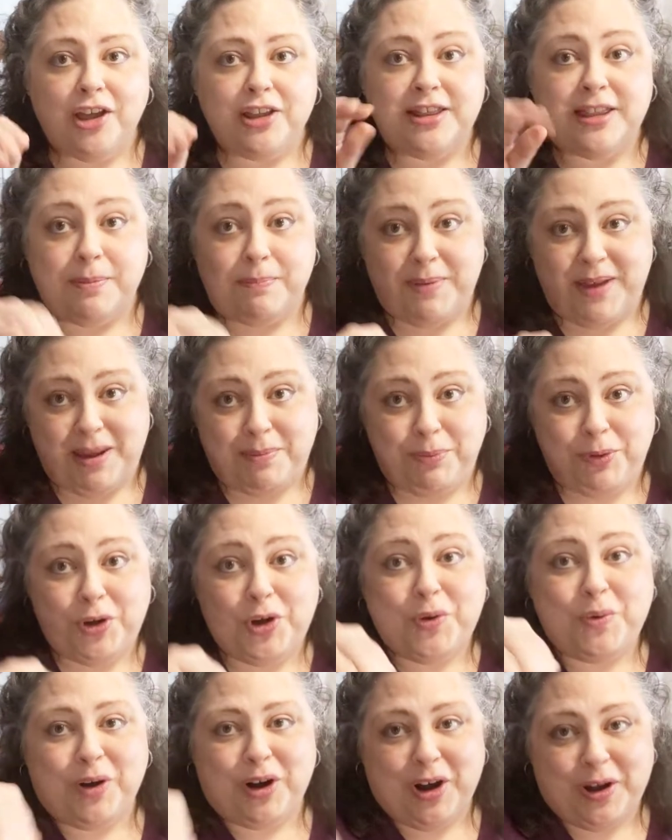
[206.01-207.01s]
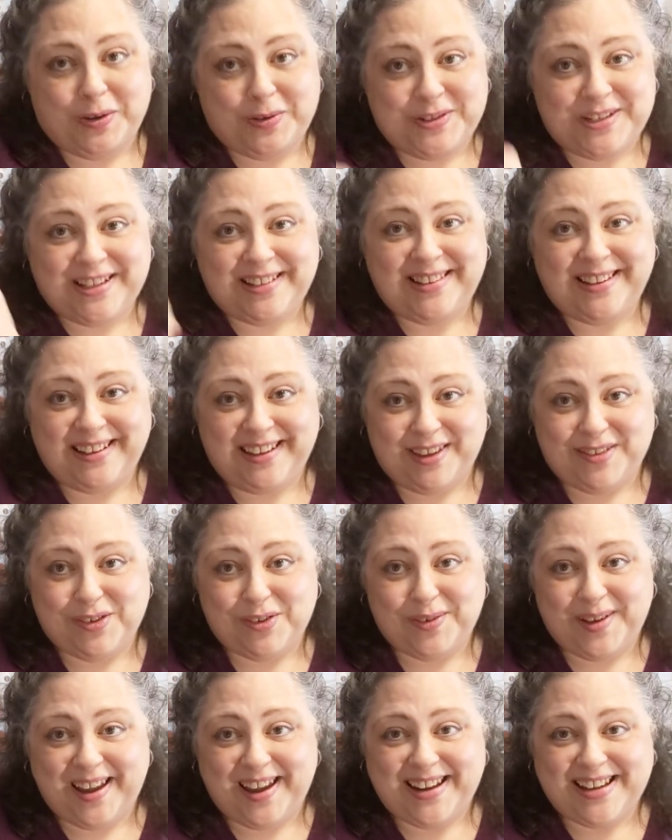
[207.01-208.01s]
the people who are hosting the
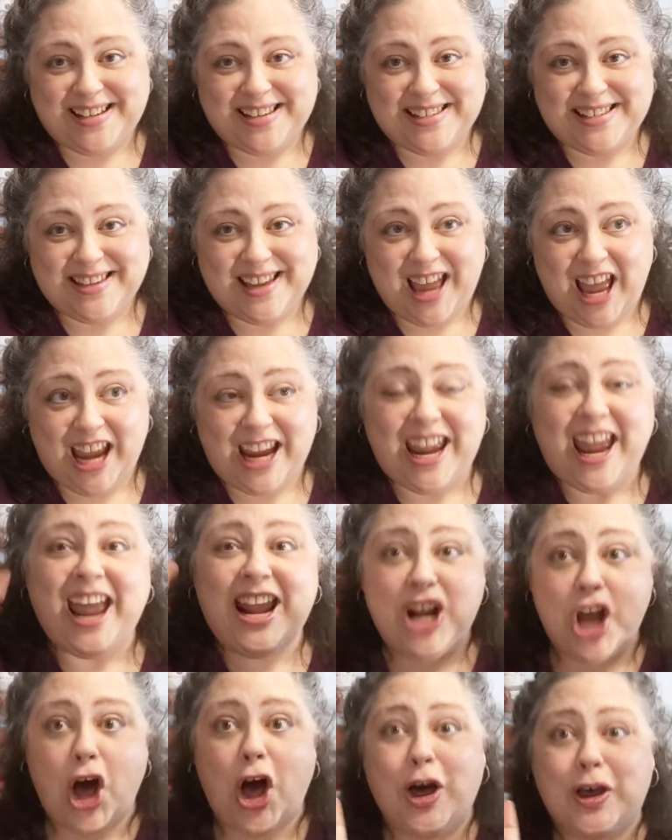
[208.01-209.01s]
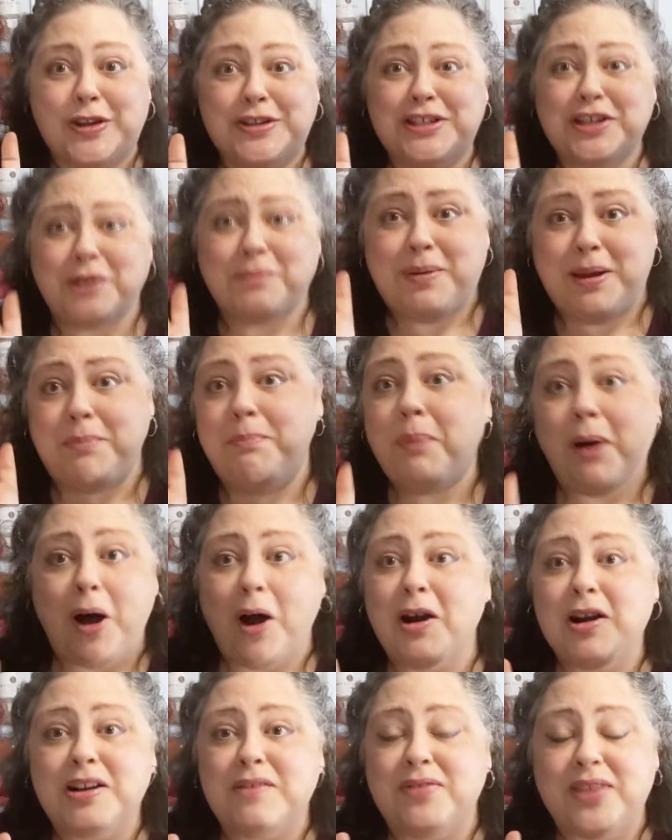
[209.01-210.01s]
giveaways can also be
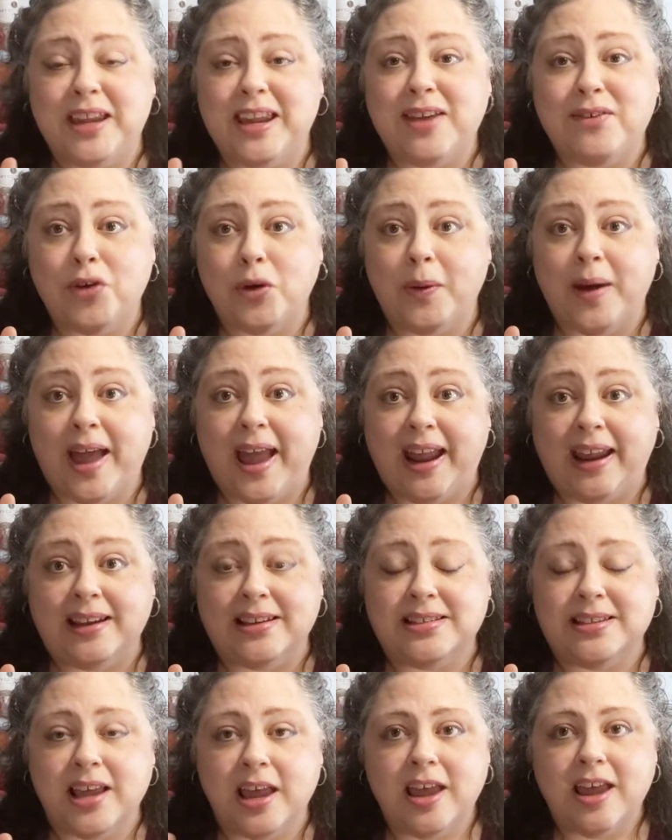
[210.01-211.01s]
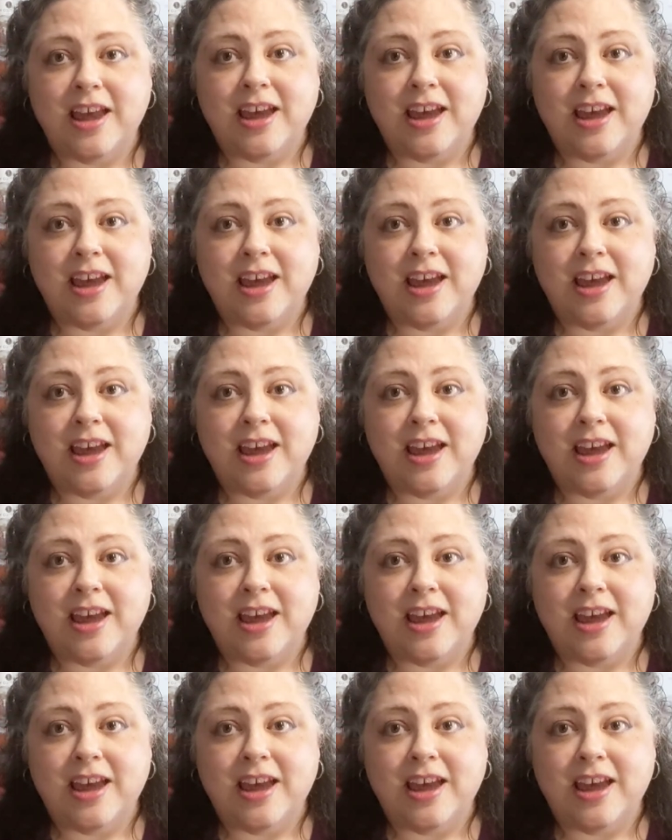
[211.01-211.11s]
part of the giveaways.